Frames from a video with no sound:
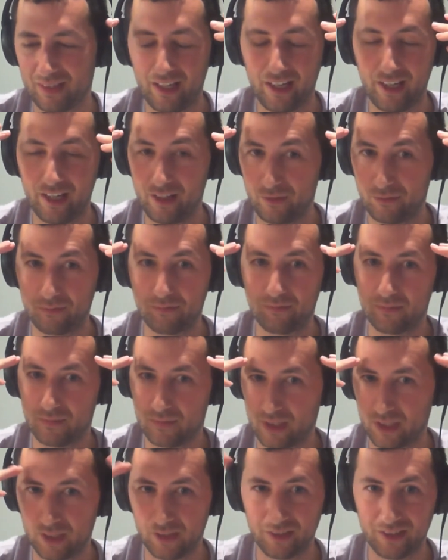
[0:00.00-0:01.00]
They
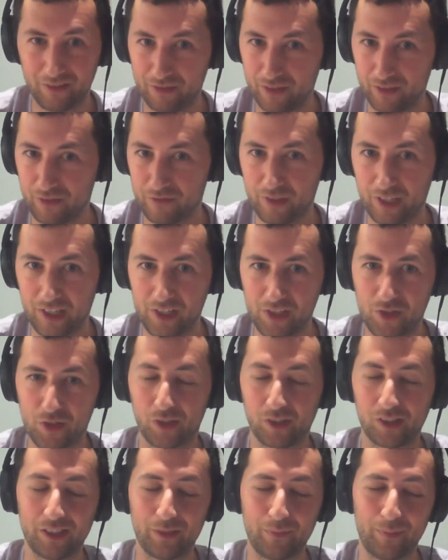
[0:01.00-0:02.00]
feel very
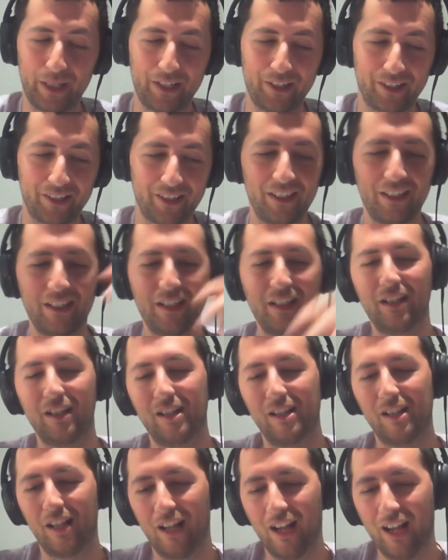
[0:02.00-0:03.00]
strongly about it.
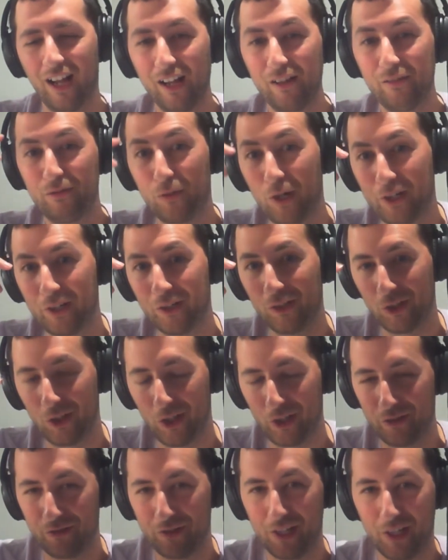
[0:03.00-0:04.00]
I've run a
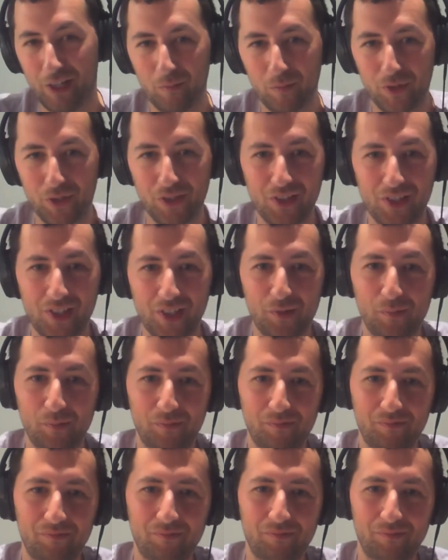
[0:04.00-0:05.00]
lot of numbers
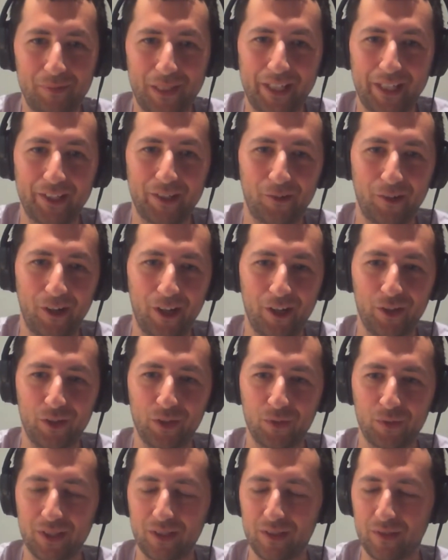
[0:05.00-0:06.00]
and played
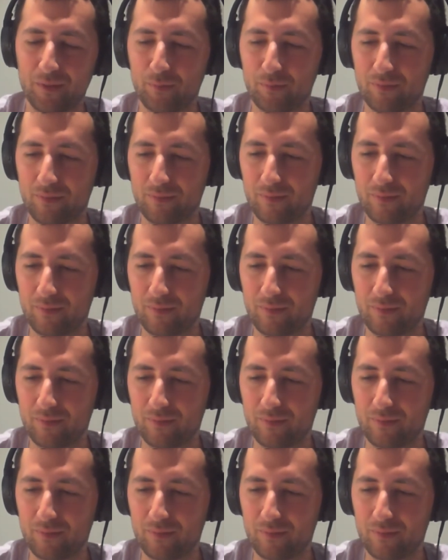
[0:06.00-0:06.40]
around with